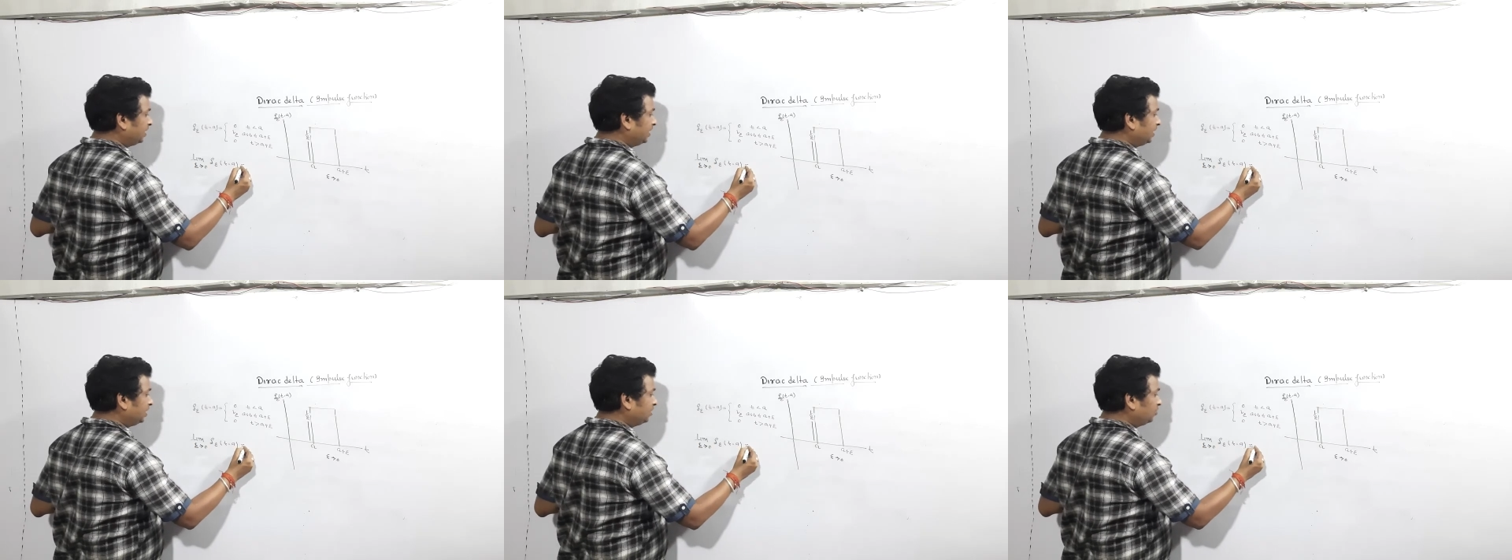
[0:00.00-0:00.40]

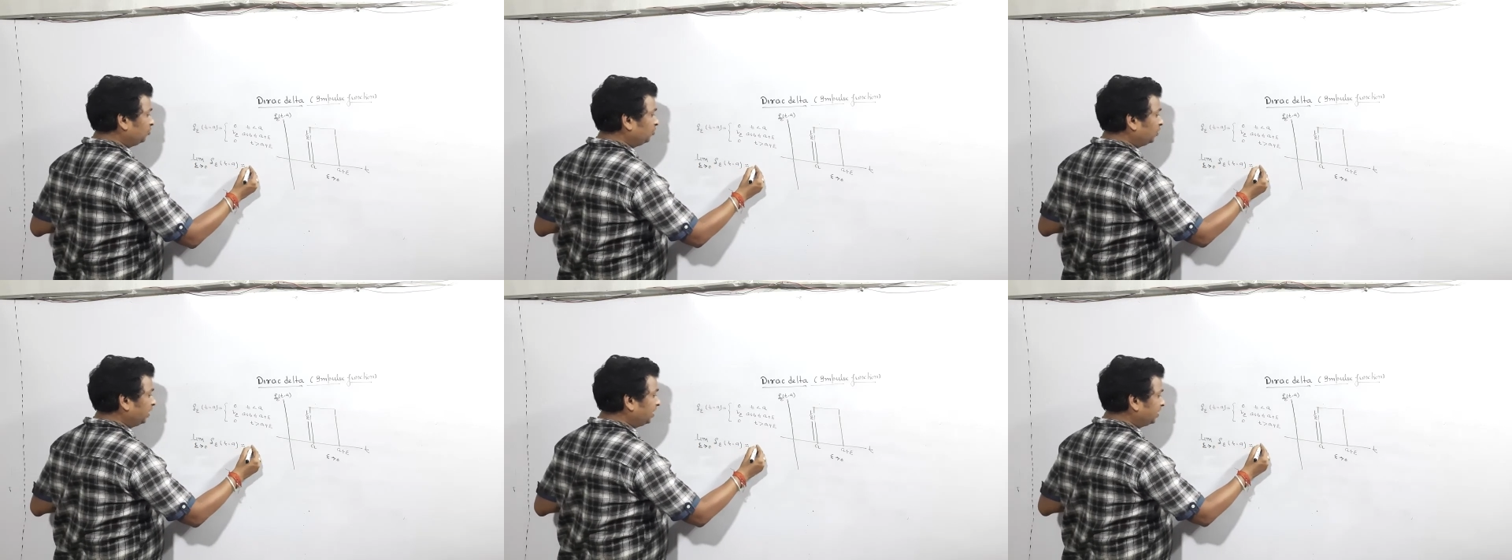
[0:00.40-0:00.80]
it is
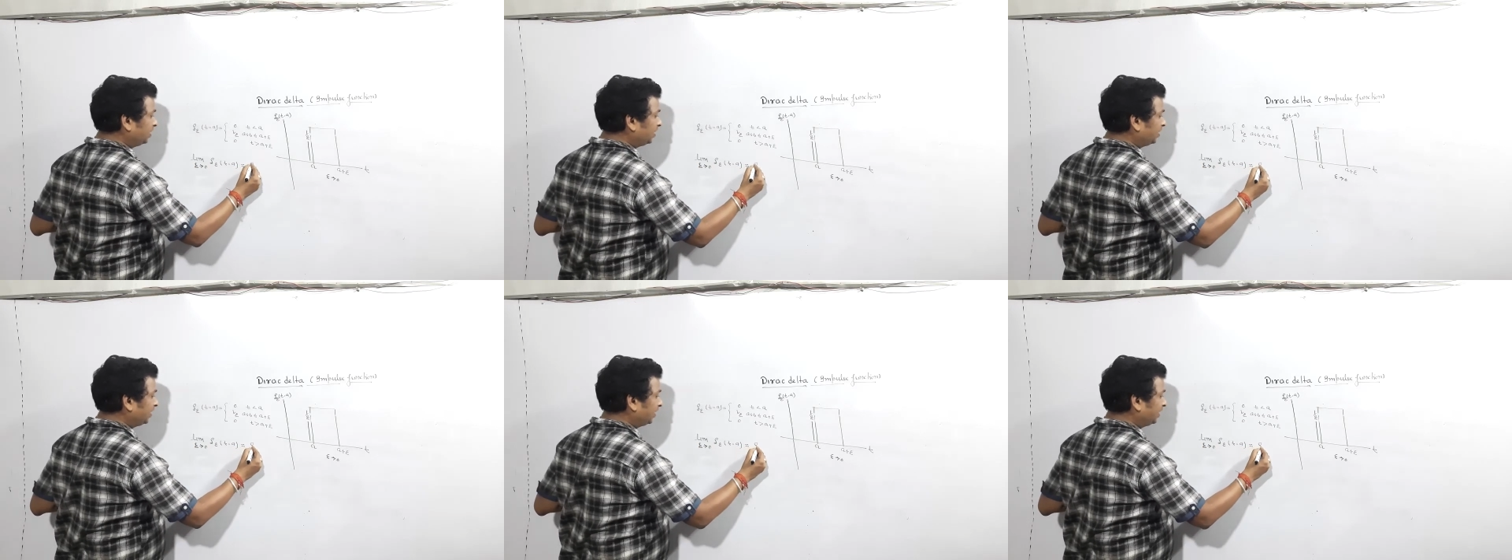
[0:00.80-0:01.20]
known as
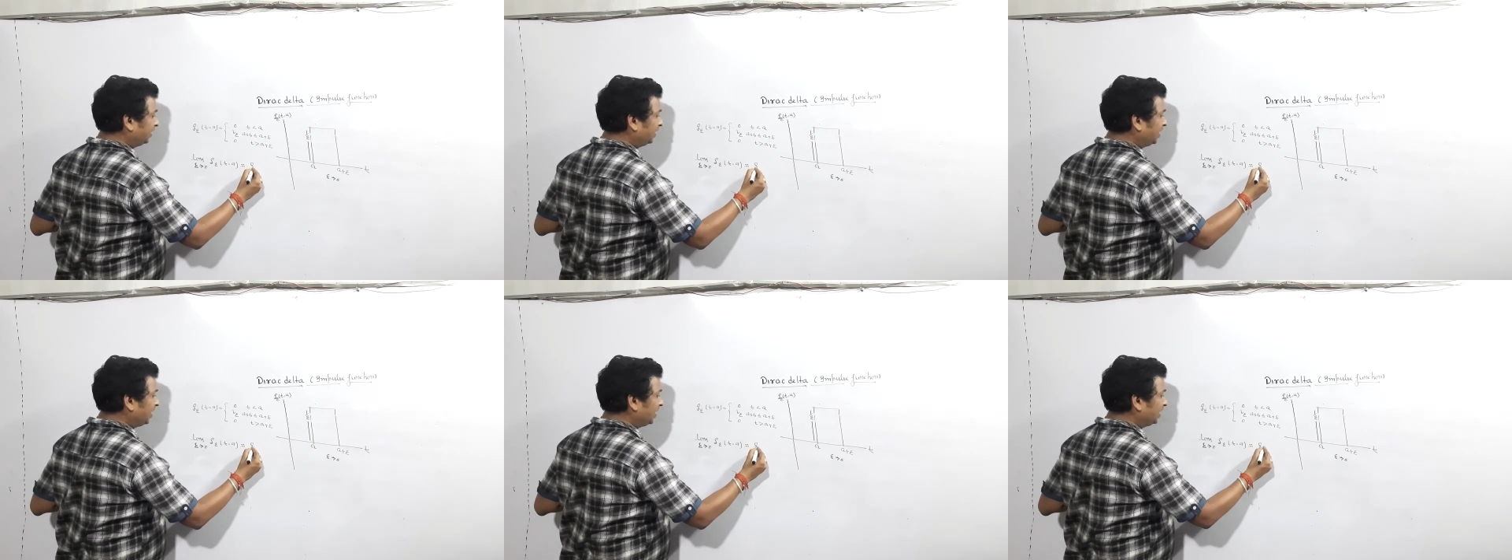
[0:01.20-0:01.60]

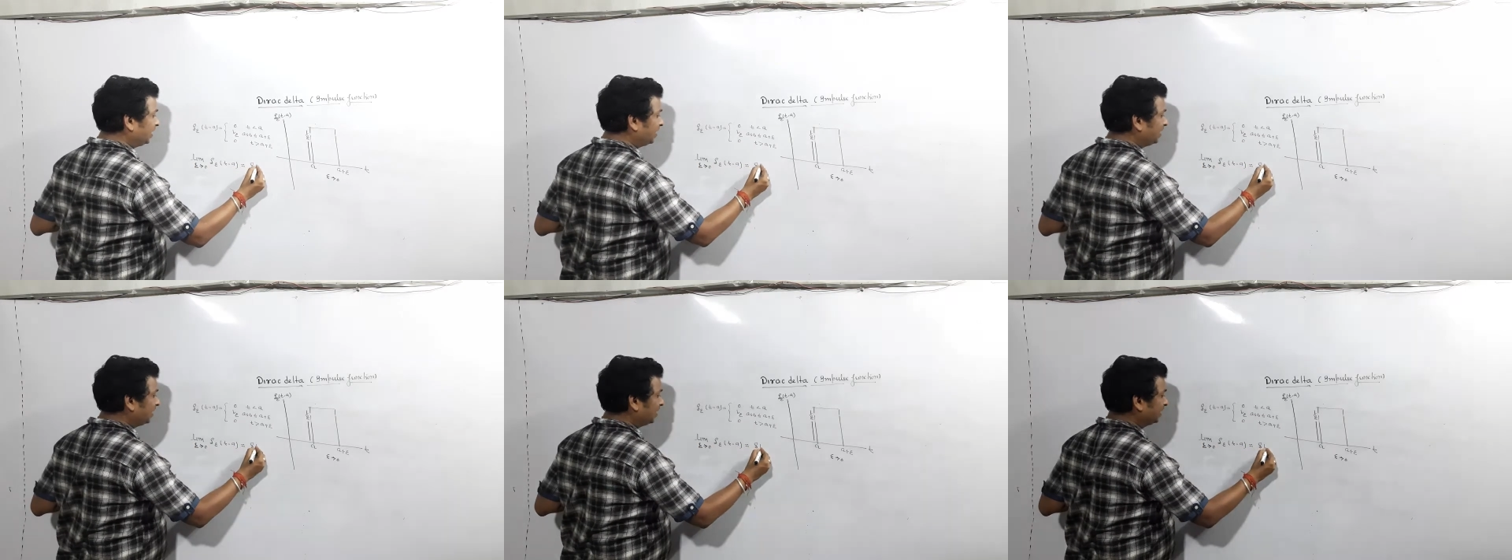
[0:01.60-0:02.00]
del
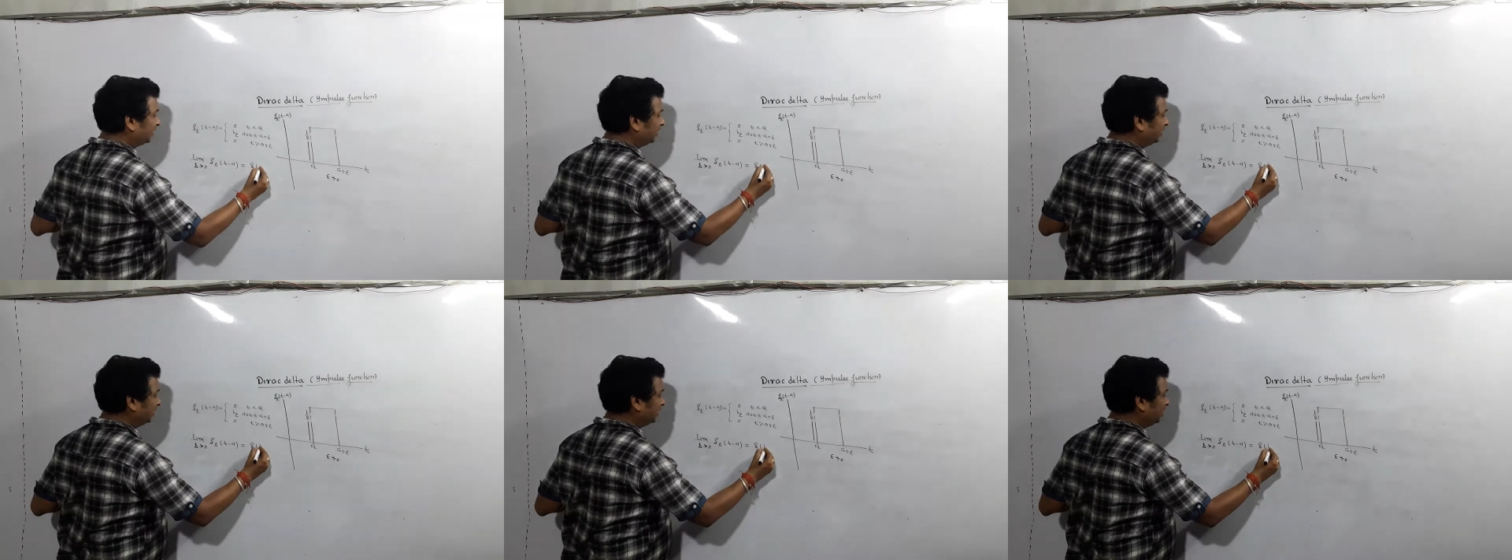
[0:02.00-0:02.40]

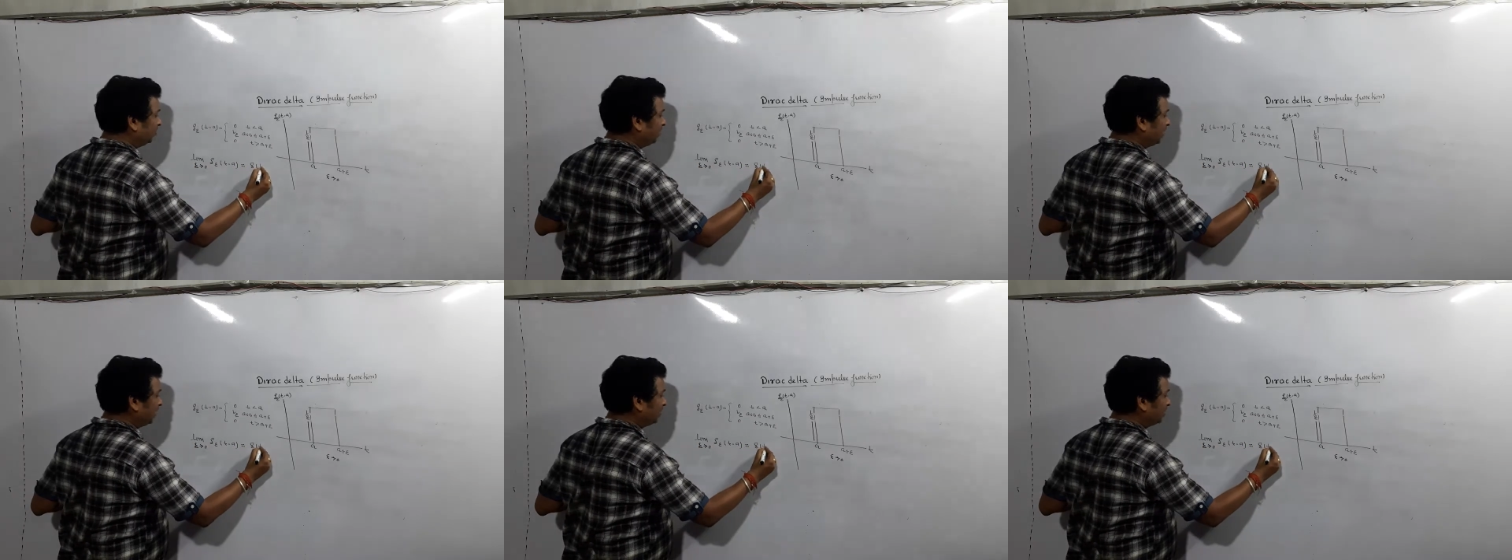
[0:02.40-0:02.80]
T minus